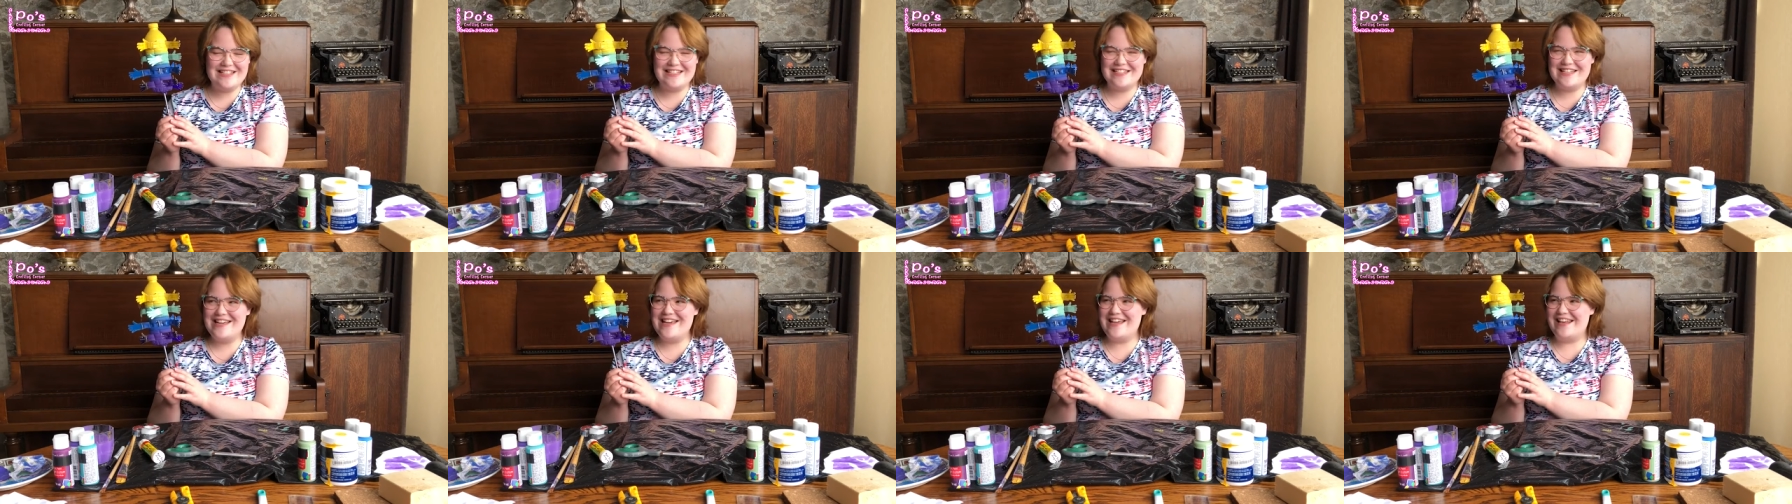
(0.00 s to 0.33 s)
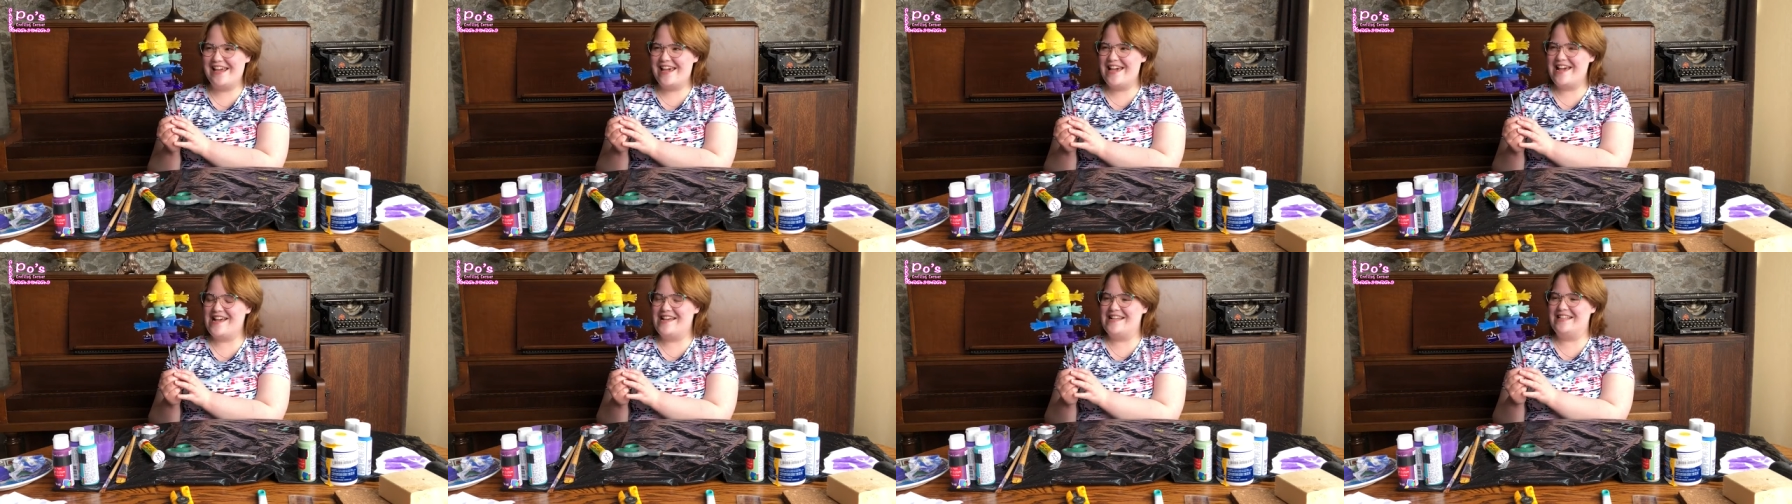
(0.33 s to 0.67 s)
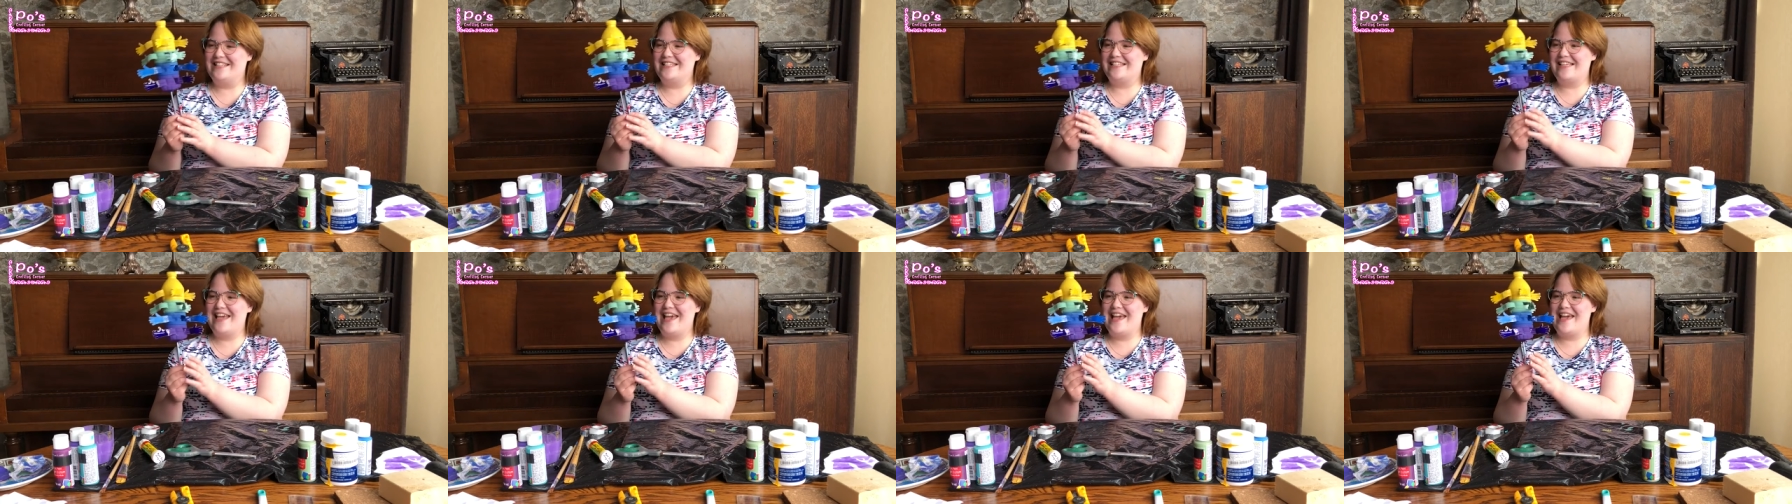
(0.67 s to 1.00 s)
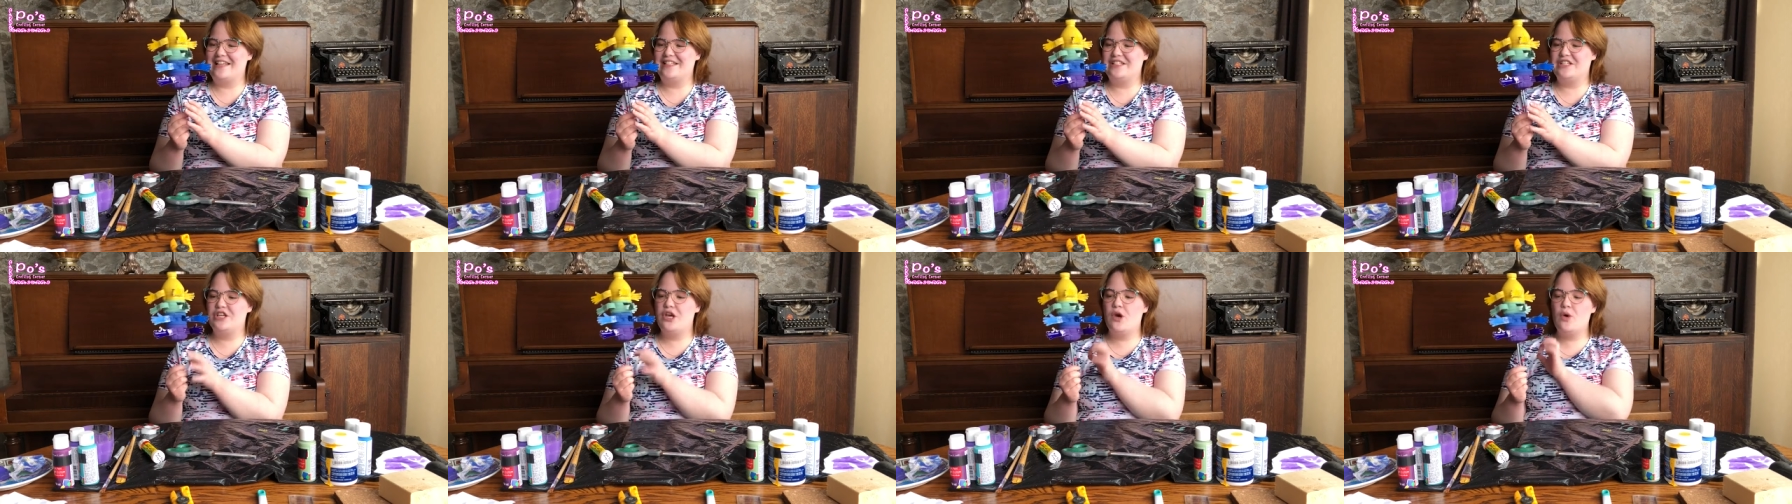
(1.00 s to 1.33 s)
It is, and
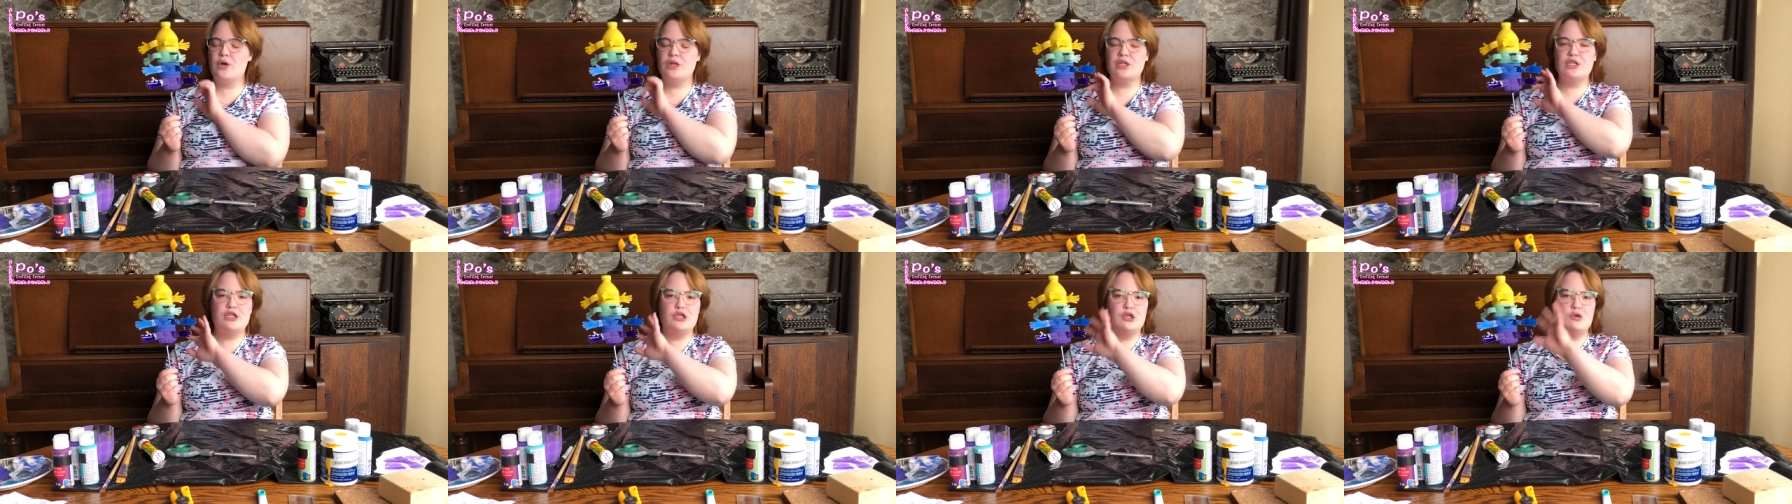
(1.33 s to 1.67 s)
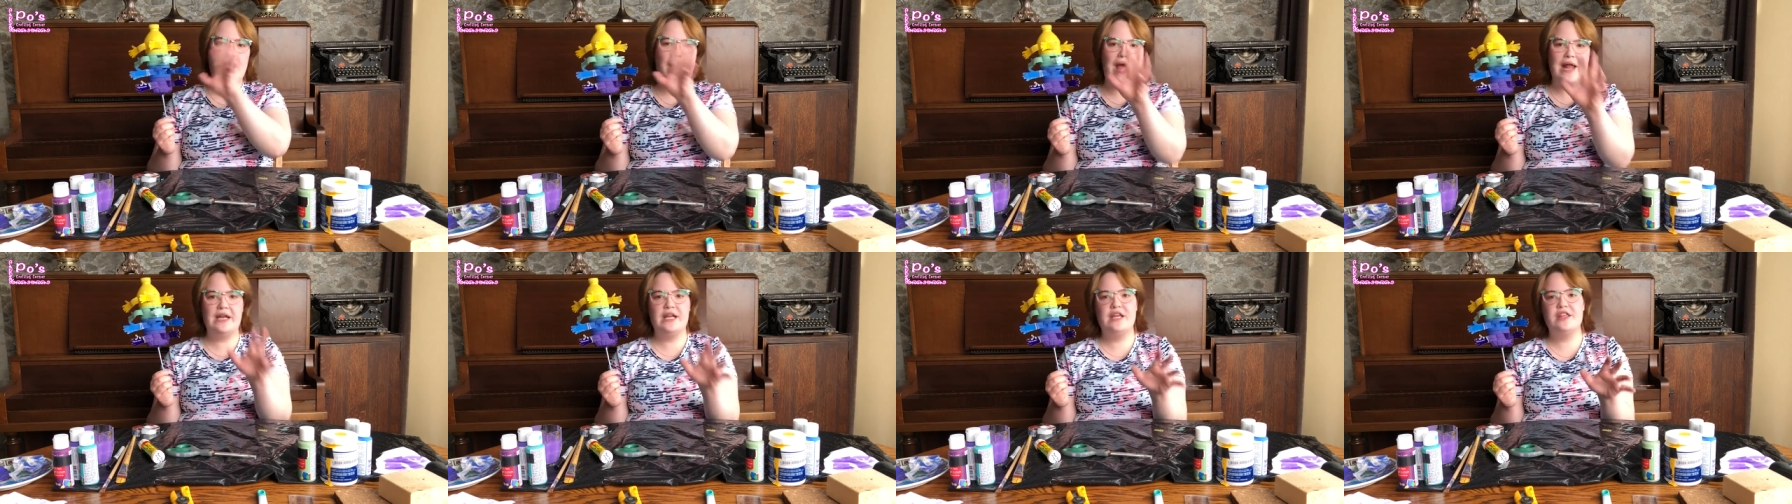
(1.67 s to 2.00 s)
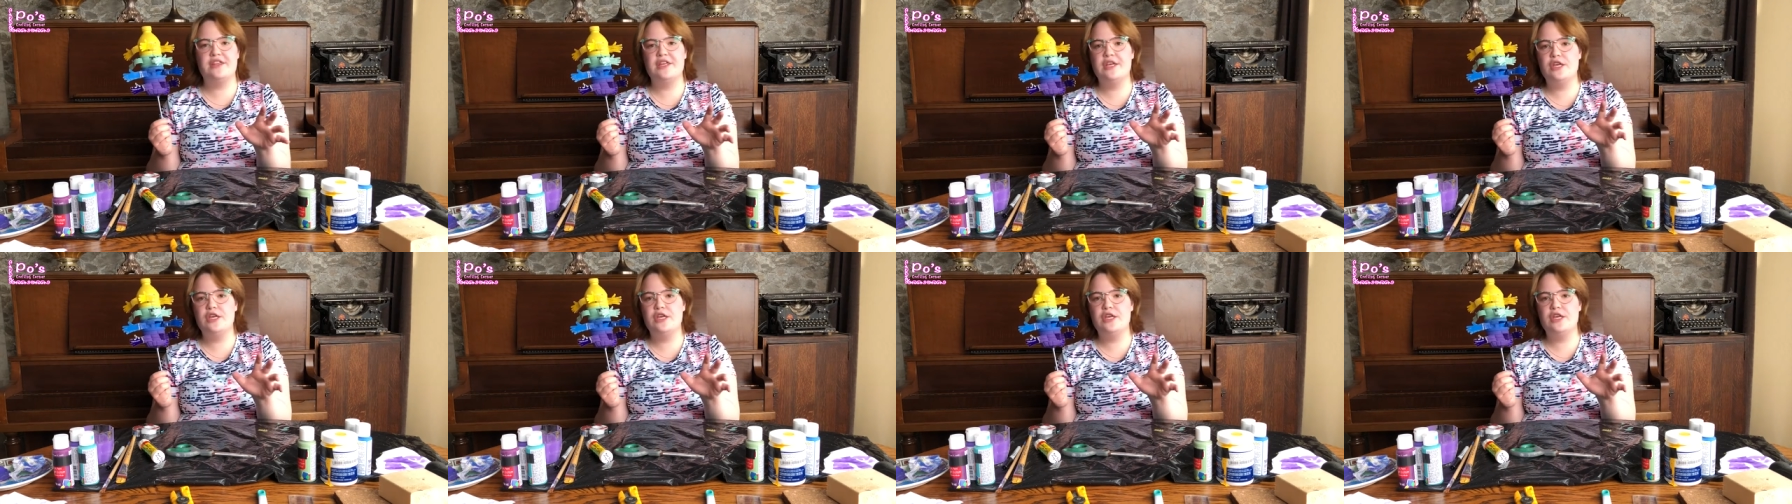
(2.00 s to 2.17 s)
you could do anything